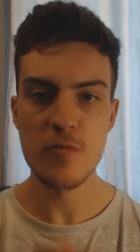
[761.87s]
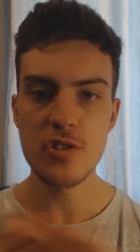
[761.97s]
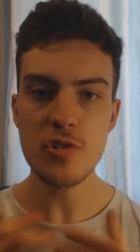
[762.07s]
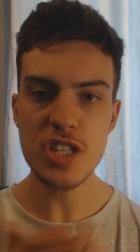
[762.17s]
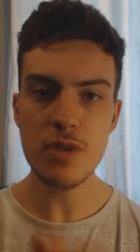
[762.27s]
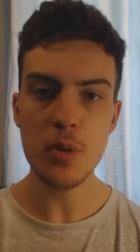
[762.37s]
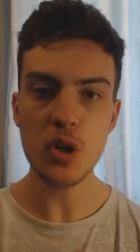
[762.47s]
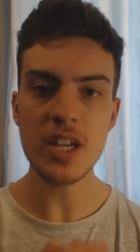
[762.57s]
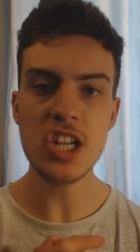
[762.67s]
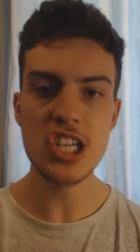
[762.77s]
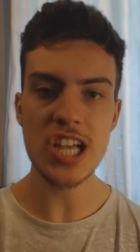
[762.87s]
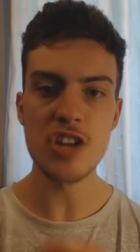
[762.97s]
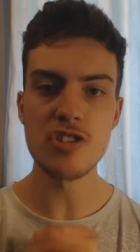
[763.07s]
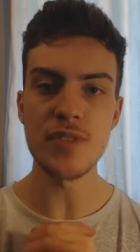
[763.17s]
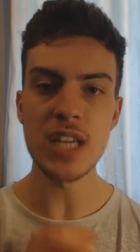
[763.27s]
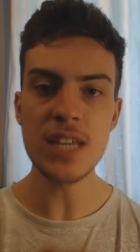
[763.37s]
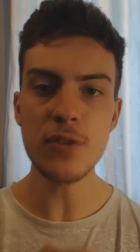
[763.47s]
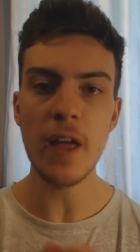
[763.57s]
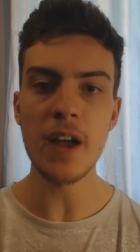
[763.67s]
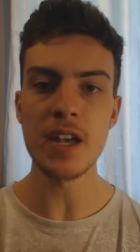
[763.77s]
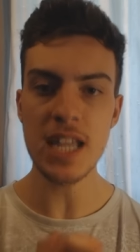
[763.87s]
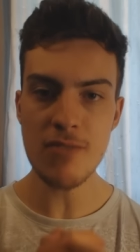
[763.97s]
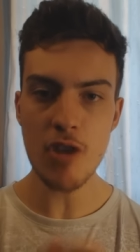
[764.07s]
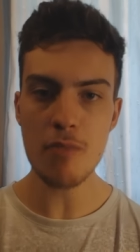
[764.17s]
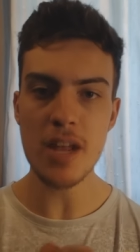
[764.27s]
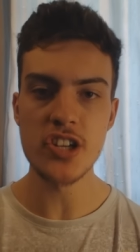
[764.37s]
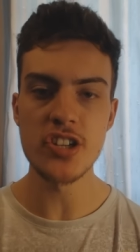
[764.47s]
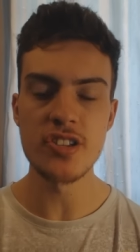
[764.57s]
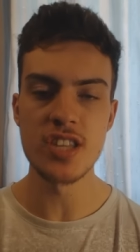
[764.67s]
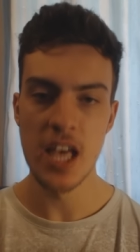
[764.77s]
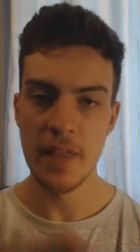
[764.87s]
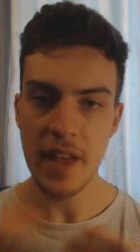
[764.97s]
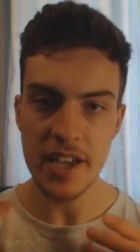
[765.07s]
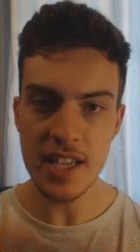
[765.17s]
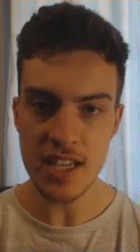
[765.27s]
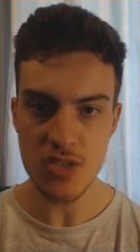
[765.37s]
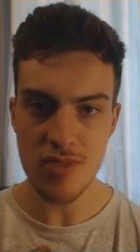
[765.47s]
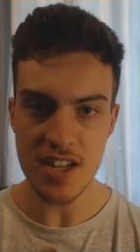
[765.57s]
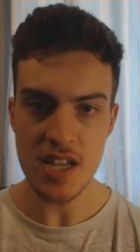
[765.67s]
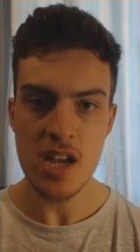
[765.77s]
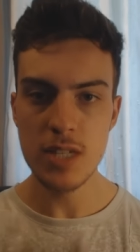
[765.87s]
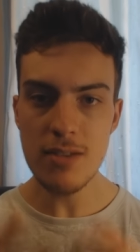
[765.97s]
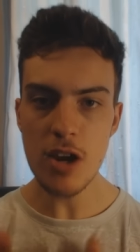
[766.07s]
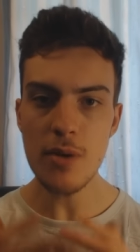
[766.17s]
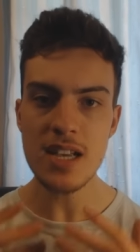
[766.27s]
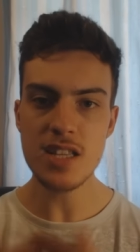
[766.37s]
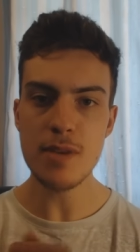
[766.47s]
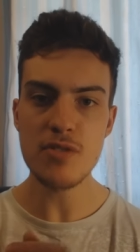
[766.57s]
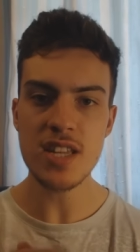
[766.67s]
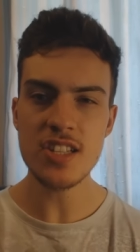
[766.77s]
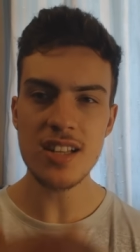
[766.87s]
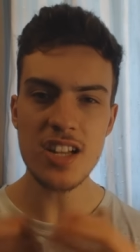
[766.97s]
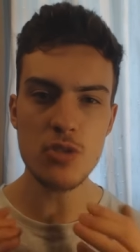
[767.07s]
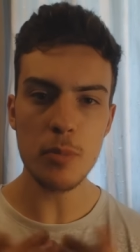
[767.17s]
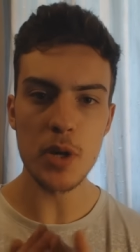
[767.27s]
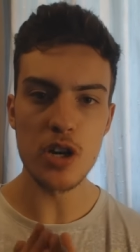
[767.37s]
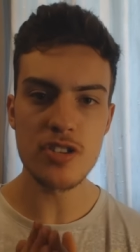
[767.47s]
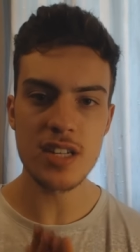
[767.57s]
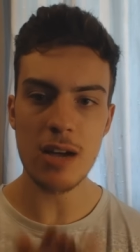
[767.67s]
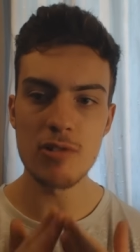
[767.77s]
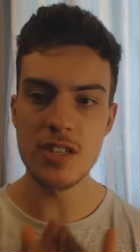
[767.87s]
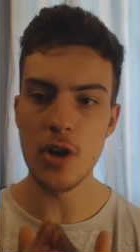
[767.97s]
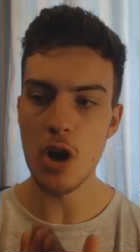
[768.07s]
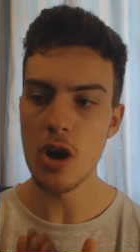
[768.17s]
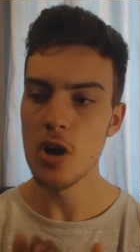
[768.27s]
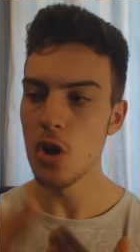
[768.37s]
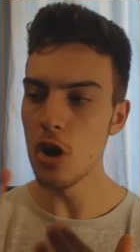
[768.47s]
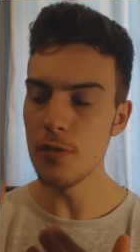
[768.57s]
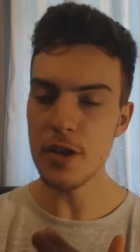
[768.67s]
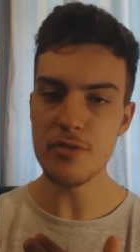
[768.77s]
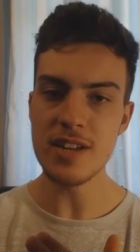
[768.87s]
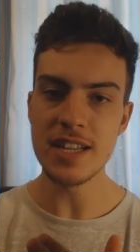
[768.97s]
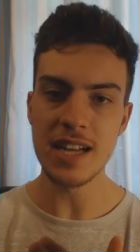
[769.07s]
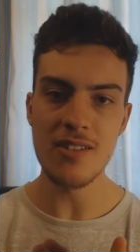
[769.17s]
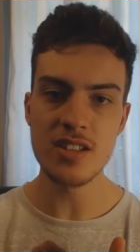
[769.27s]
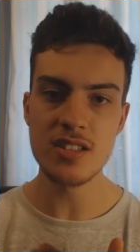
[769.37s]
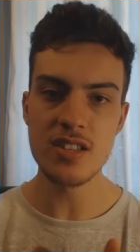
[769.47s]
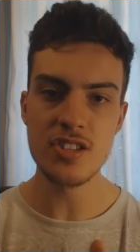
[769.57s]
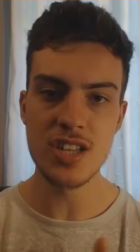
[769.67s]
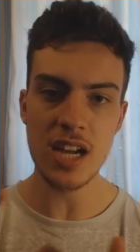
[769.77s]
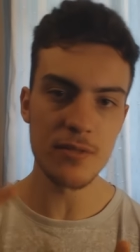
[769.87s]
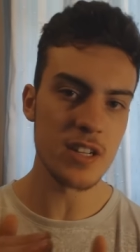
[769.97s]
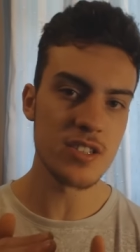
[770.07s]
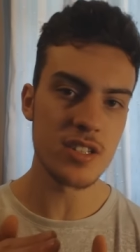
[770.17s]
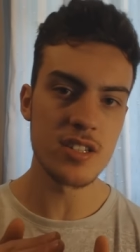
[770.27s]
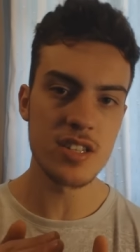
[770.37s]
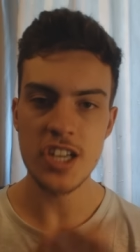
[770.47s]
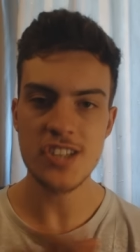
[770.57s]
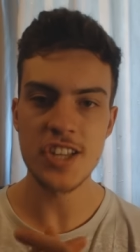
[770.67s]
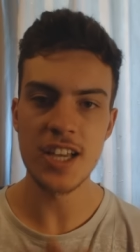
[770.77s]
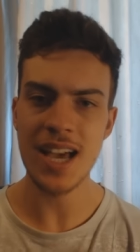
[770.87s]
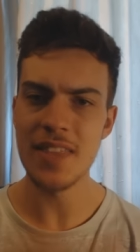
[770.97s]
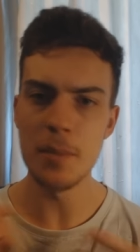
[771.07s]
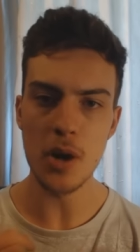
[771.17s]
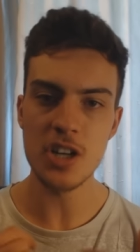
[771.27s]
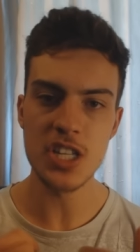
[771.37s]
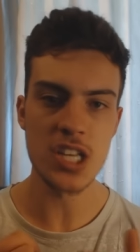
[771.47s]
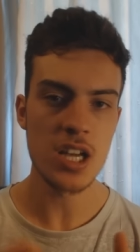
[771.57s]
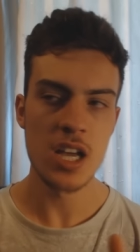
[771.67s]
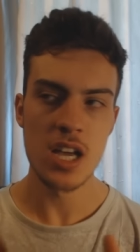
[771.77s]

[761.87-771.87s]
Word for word: There's also a book in Shadows of Evil that Nero mentions that he has read. Nero is the most intellectual person out of our other three characters, Jack Vincent, Jessica and the boxer.